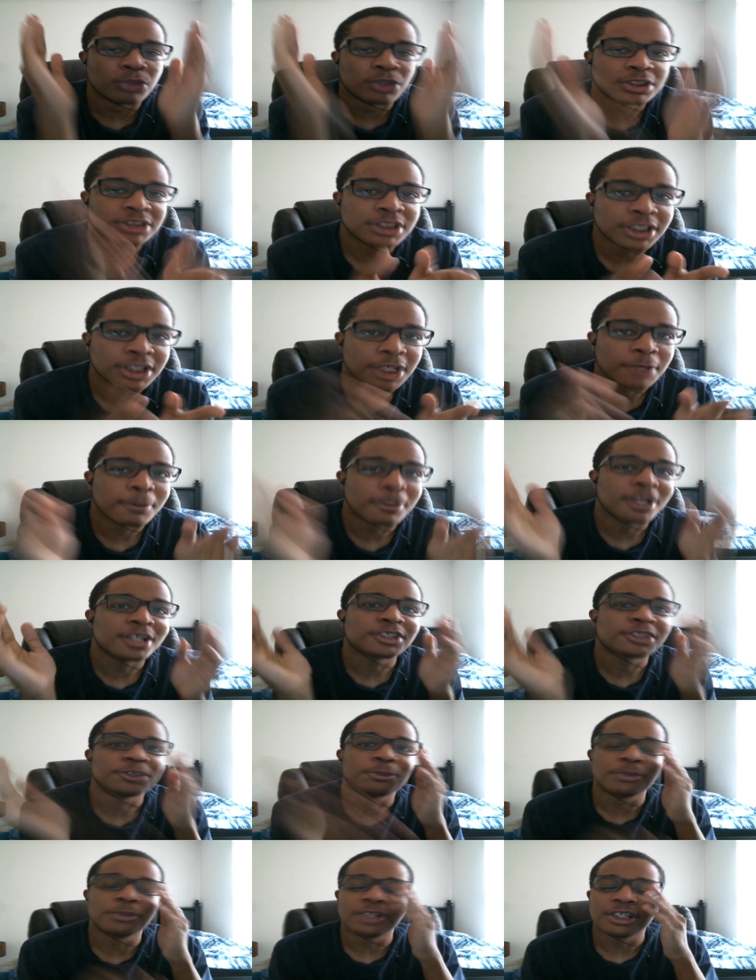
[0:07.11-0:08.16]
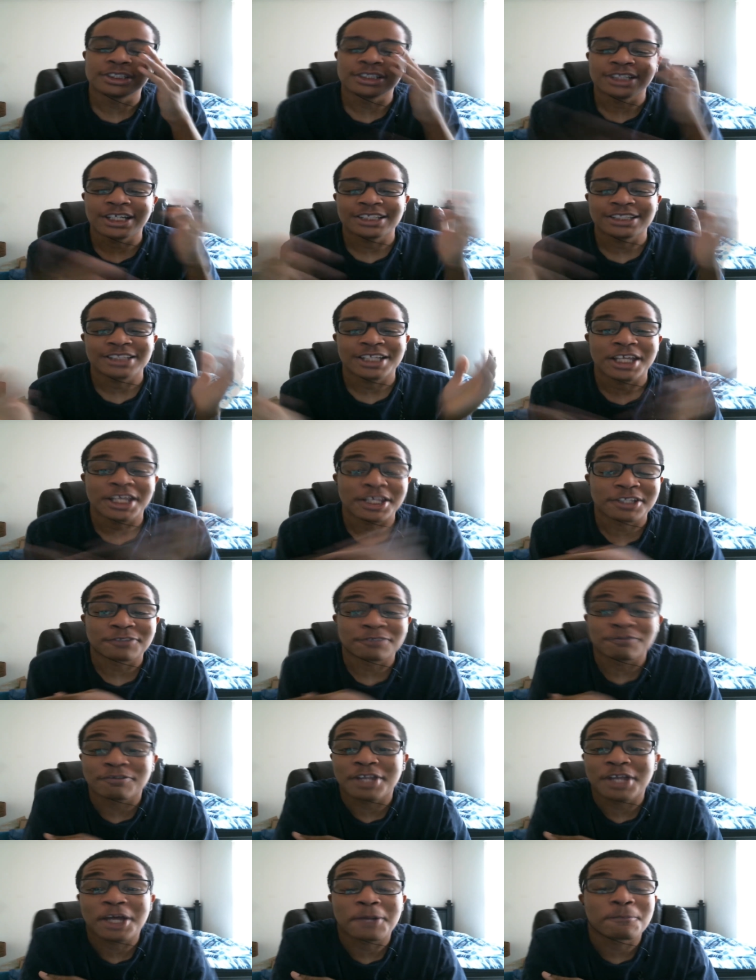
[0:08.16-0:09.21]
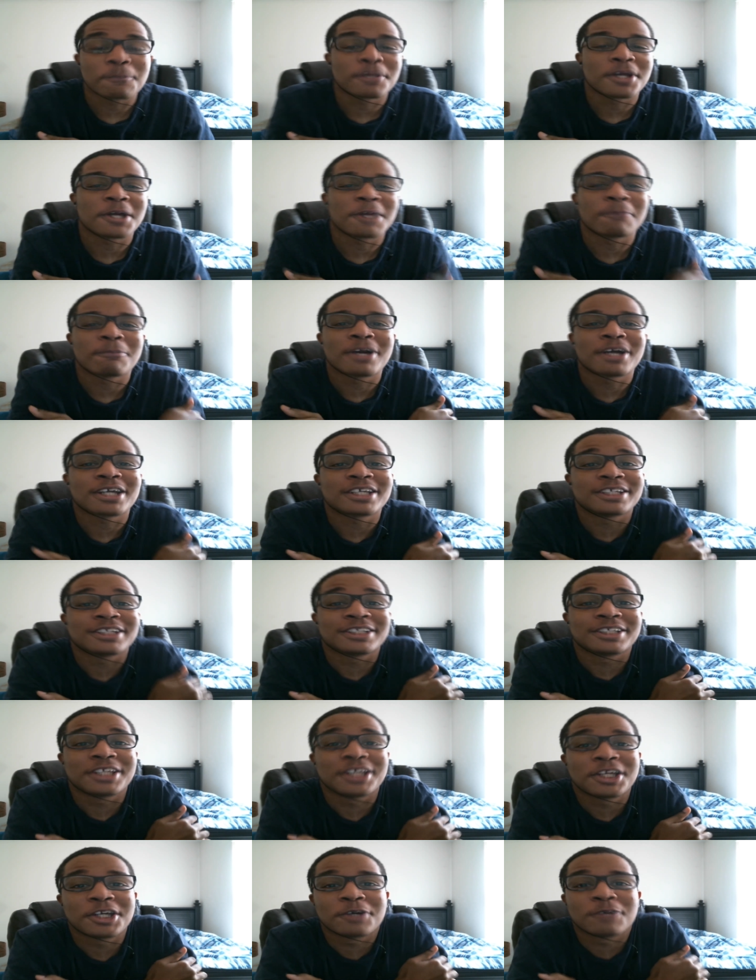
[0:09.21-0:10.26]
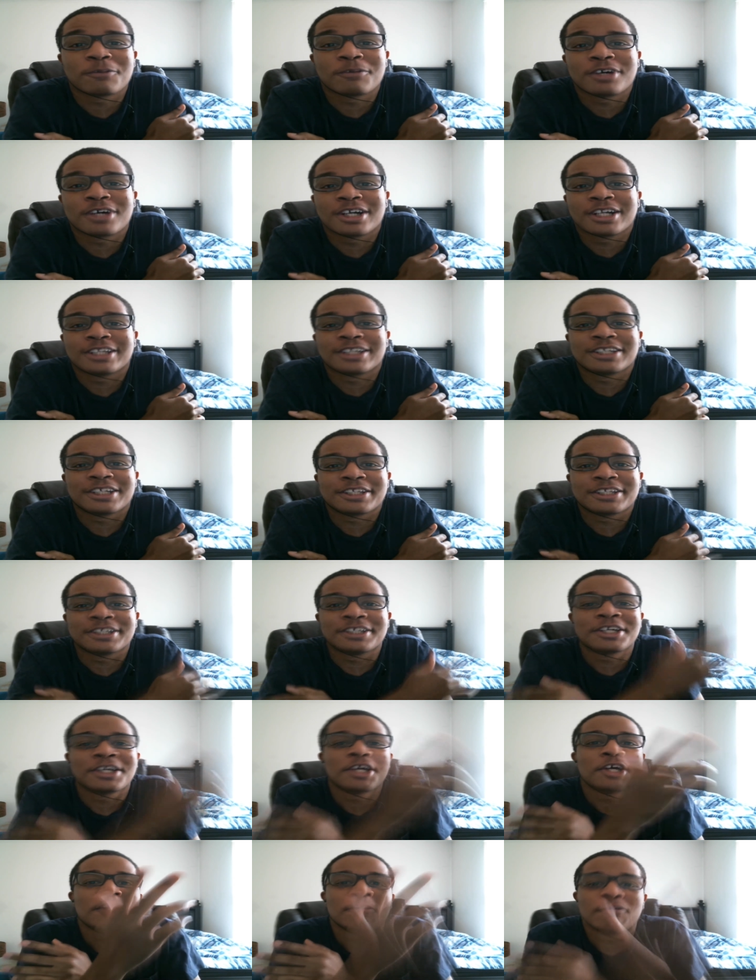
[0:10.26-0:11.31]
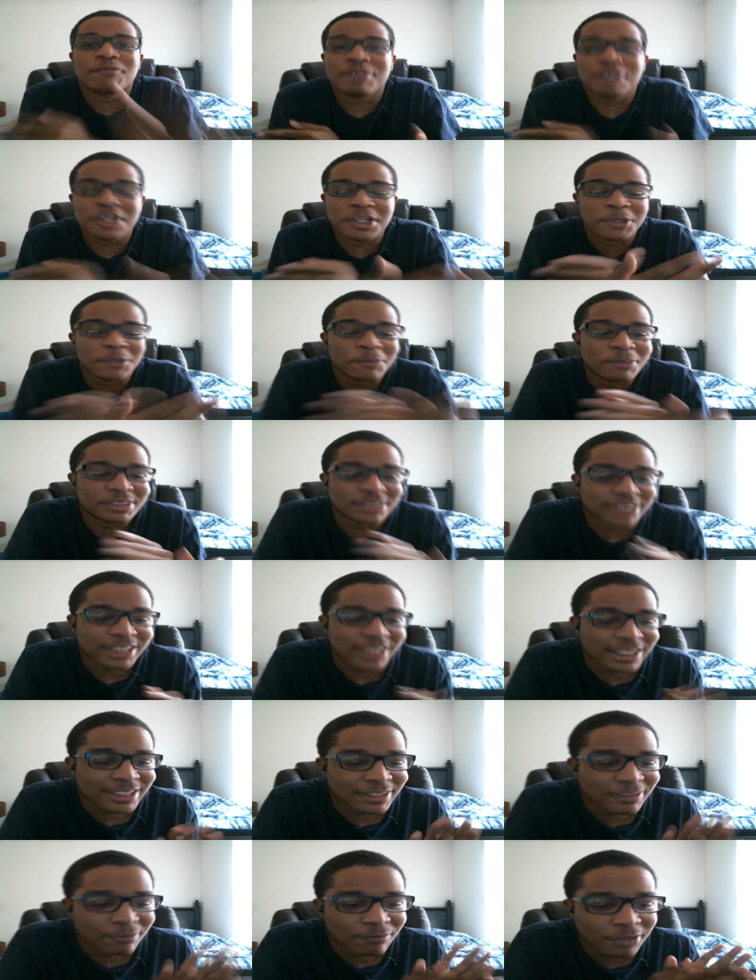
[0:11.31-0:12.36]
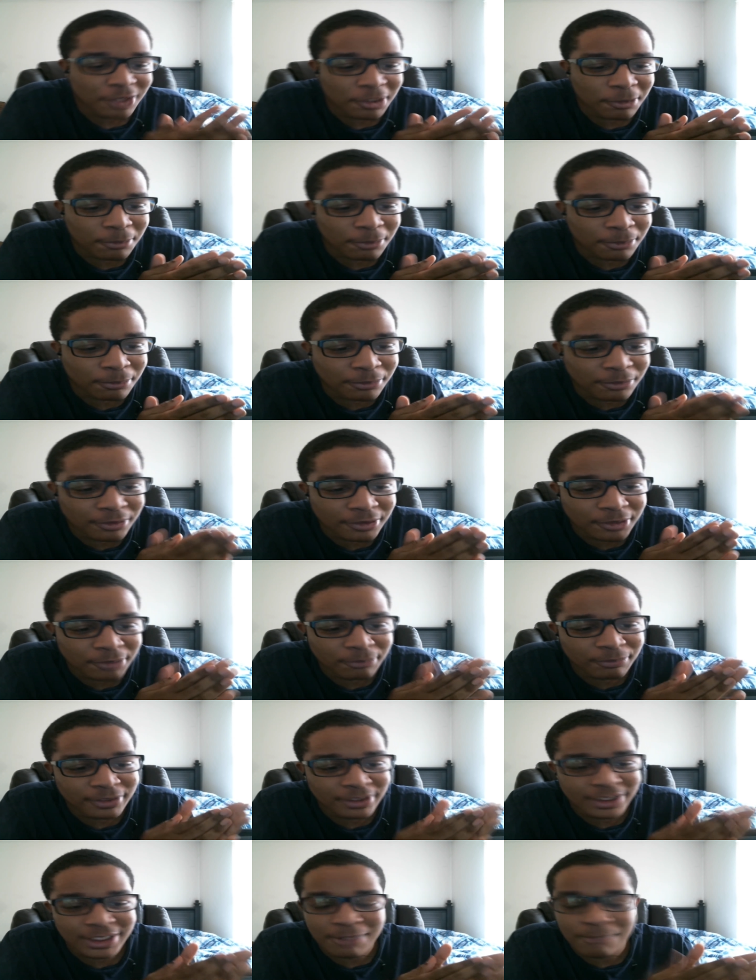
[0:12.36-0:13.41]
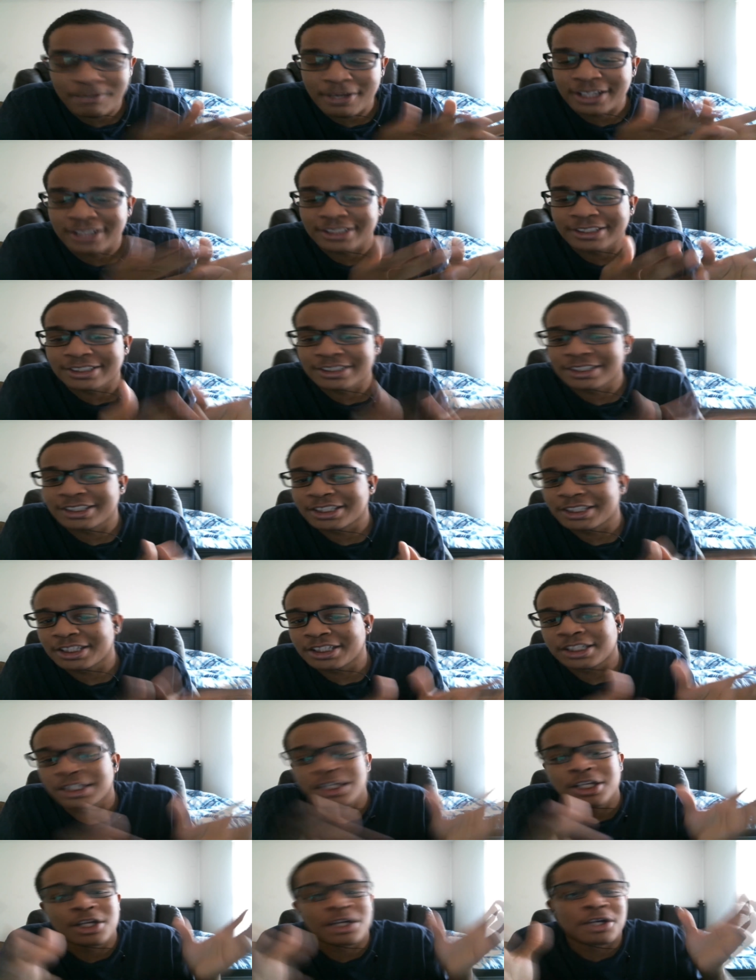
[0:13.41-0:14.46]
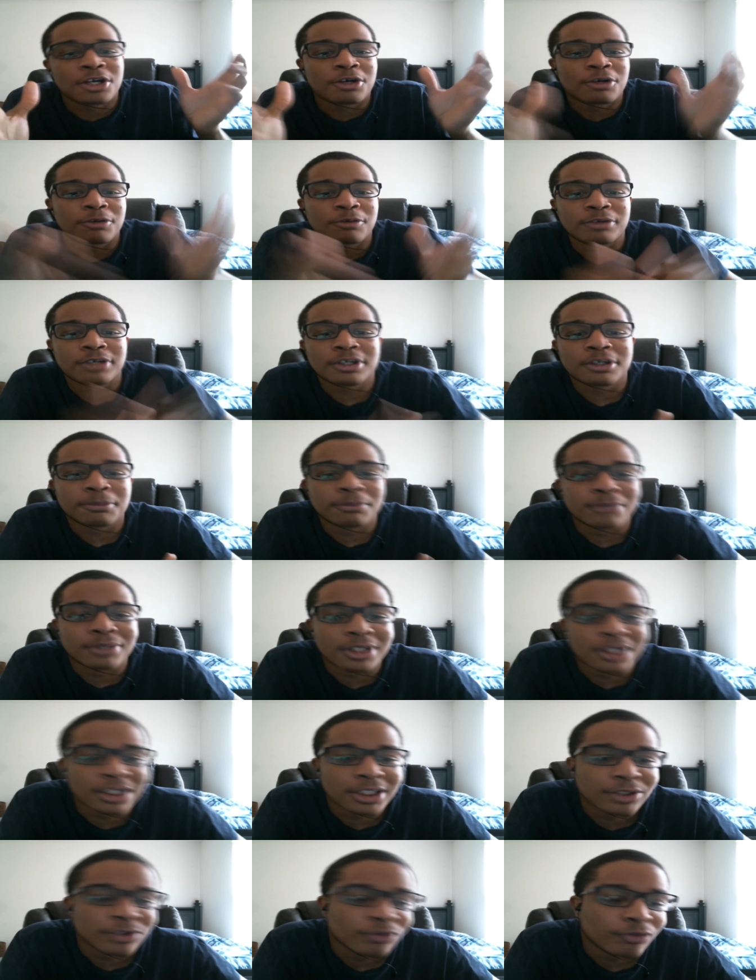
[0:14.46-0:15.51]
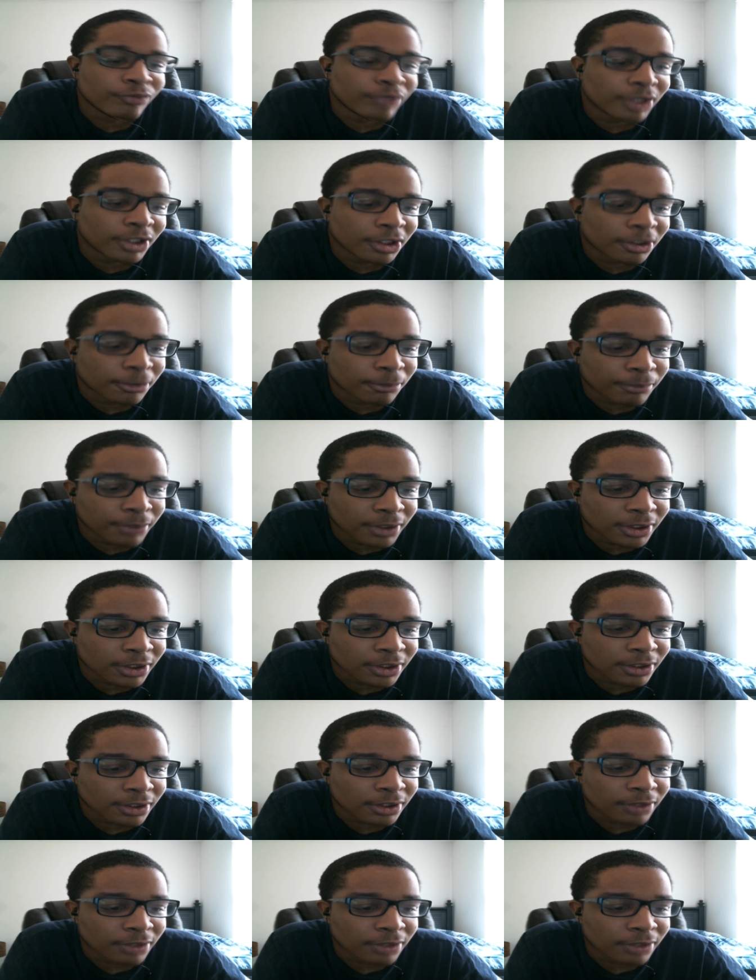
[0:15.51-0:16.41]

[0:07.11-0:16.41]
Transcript: good, everybody? It's your boy Josh X Flight Man back again with another video. I'm gonna you another video on my boy, man. They back again with a brand new video, man.